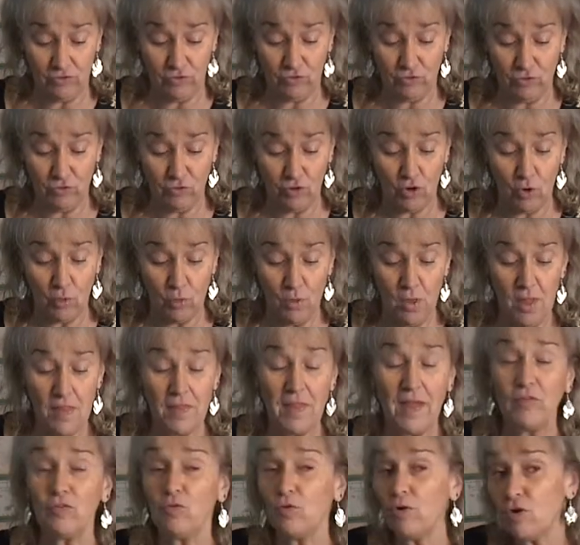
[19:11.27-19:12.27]
So
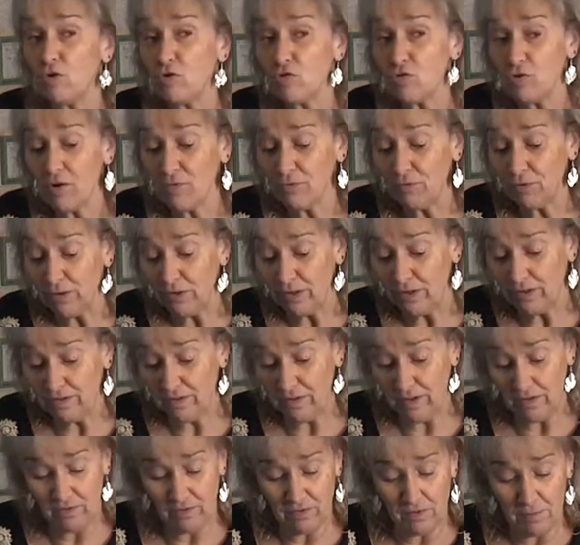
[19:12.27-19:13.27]
that's what a truffle is
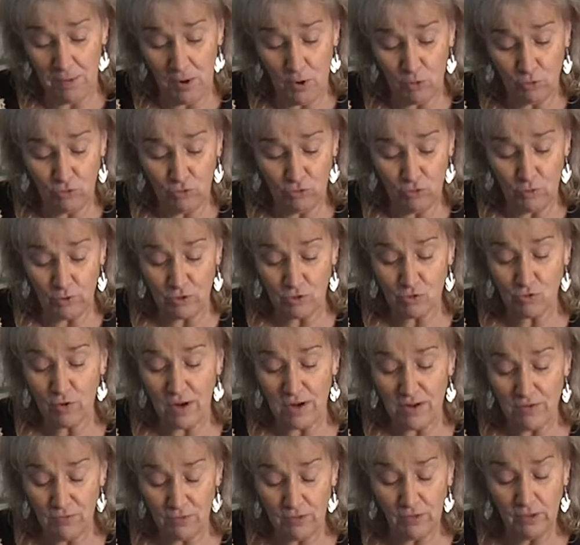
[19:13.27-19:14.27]
as opposed to a
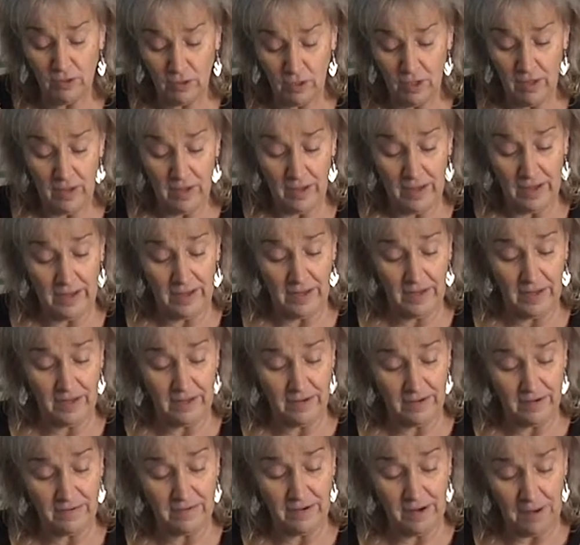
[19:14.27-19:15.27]
trifle.
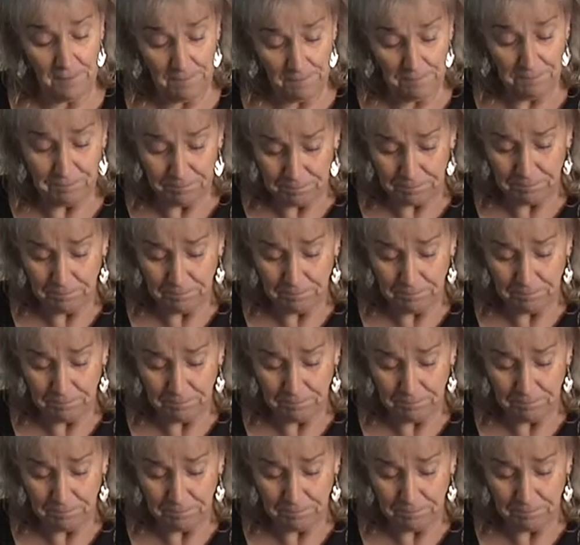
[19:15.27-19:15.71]
And um,